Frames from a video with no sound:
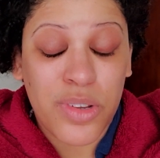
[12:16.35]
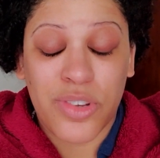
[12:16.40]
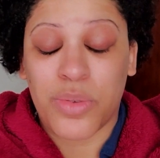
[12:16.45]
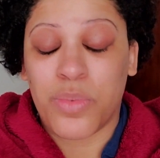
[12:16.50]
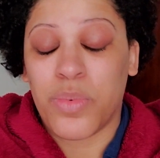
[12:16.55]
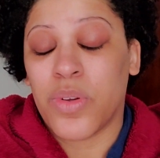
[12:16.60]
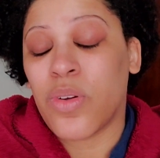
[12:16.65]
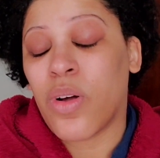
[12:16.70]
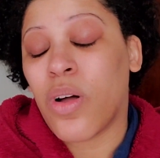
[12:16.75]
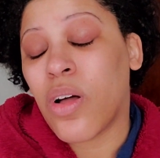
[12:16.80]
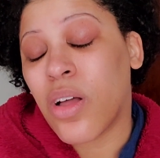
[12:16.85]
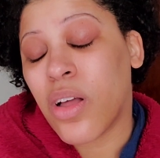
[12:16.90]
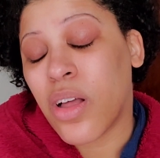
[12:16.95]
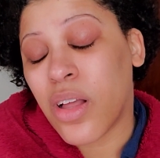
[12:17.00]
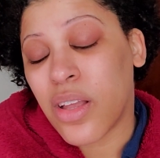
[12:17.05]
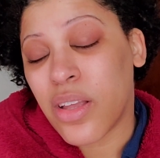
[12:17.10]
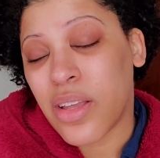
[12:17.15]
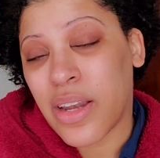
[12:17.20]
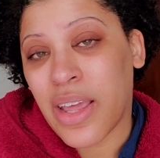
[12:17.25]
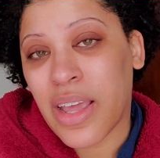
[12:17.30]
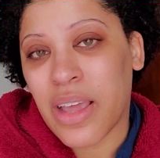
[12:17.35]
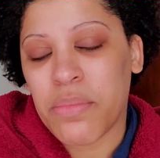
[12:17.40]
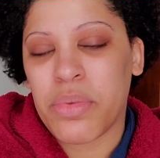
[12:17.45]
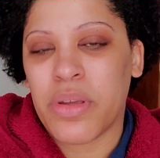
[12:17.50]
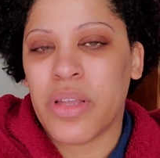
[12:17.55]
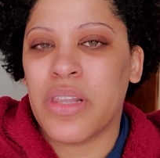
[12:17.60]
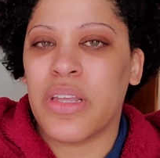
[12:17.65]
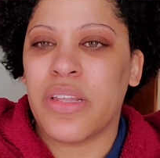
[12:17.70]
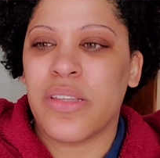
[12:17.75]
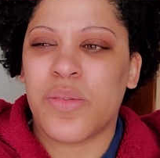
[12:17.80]
Should we call an
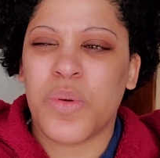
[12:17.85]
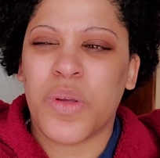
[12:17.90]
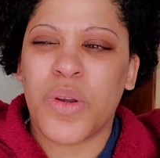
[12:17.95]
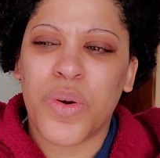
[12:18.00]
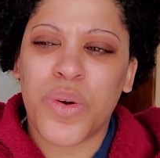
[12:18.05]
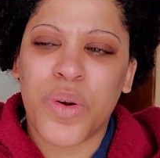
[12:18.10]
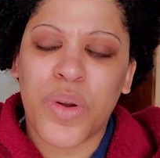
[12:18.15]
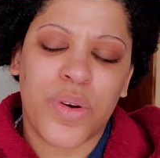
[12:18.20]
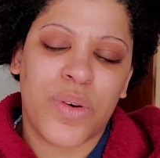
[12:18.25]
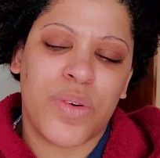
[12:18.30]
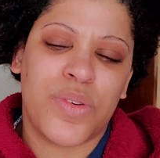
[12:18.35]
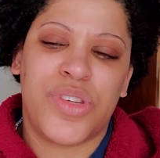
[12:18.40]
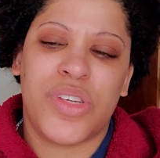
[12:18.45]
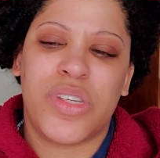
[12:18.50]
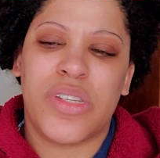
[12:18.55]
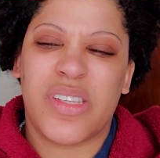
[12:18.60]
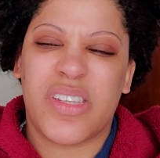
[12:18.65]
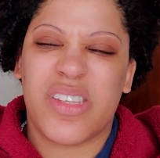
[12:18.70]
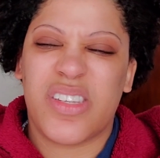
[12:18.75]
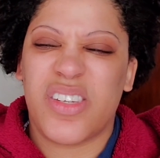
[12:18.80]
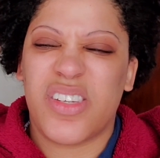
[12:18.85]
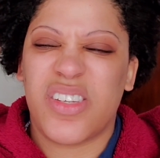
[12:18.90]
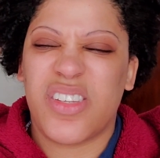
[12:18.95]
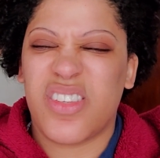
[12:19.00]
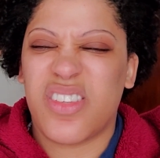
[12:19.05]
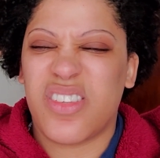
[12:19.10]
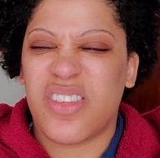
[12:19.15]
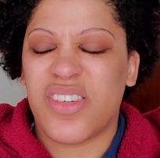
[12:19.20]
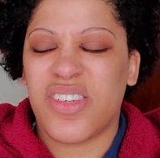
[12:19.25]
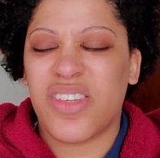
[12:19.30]
ambulance? We don't know. She
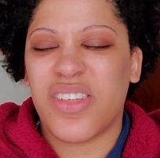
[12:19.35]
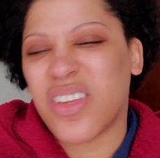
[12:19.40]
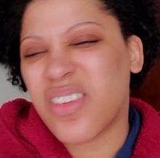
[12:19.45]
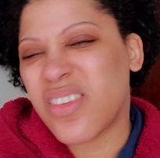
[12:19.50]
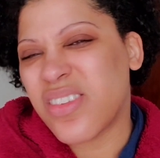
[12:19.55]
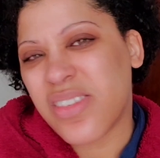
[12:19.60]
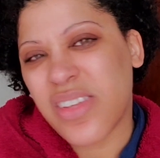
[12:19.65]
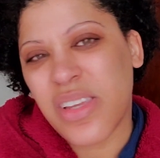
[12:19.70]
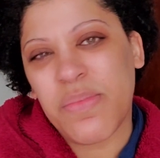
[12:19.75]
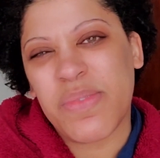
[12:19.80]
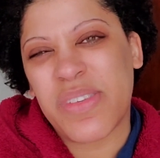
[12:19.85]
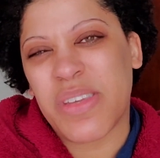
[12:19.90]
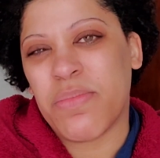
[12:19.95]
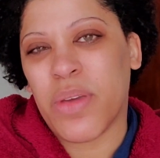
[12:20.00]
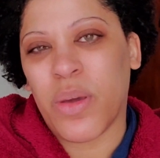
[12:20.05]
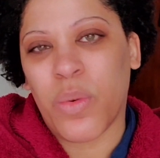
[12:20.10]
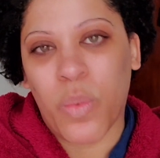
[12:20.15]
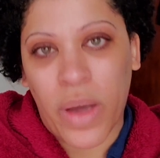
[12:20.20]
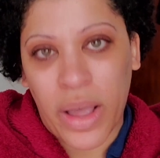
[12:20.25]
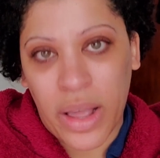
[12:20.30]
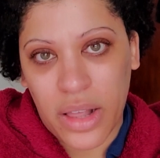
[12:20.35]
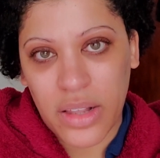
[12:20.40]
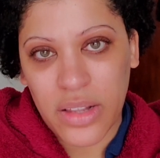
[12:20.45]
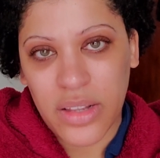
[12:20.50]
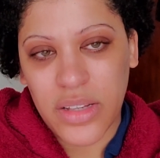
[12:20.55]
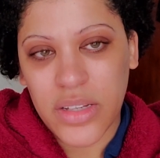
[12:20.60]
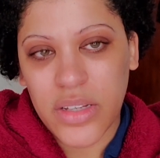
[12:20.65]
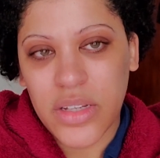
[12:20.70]
doesn't seem to be well.